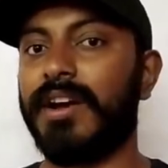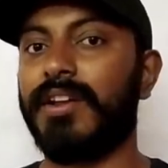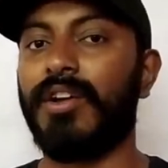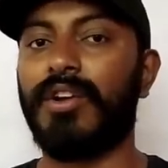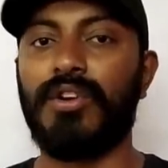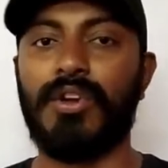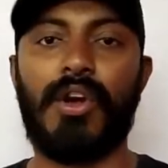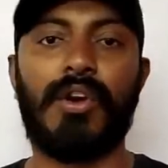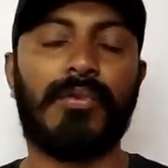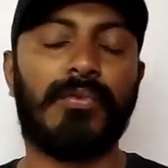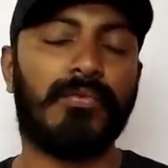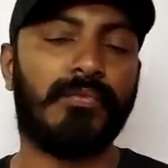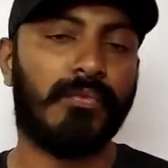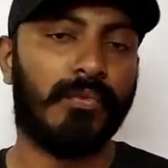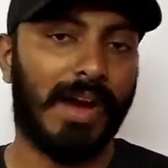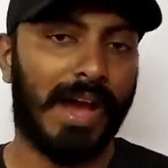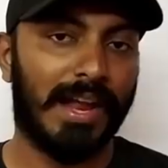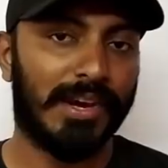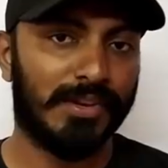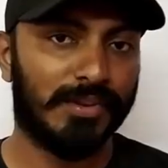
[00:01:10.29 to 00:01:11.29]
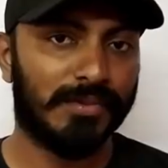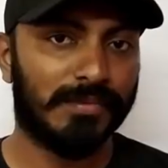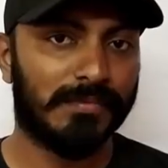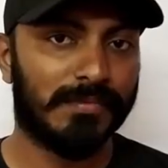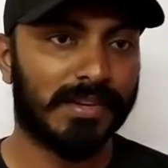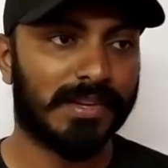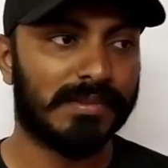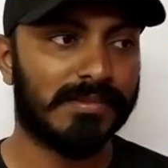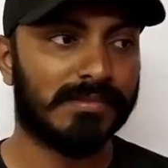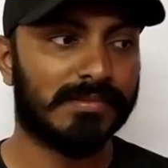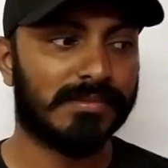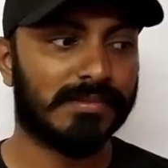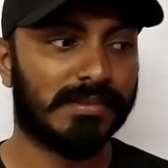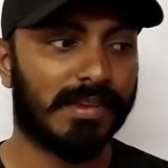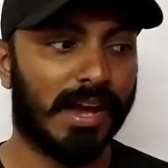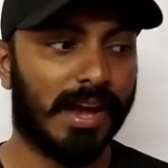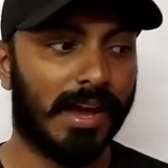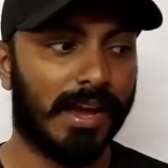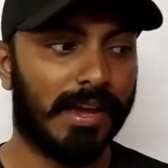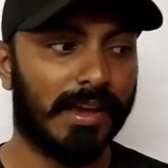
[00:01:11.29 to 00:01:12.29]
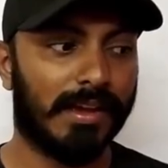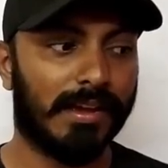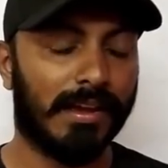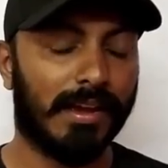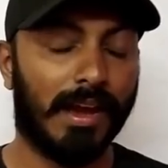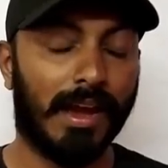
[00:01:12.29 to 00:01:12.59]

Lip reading: a lot of value because I